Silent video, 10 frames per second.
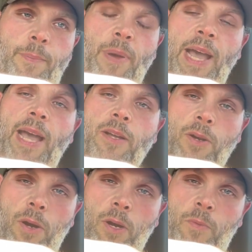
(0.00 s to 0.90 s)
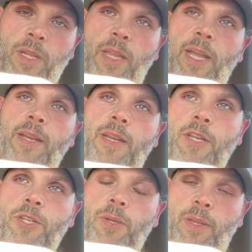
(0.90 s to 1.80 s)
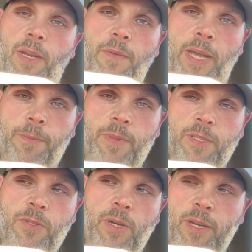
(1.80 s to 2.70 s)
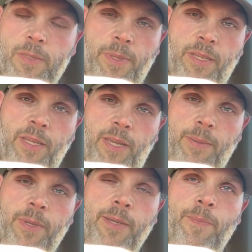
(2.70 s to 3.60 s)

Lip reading: PACCAR related issue that I've had with this truck has been the cam.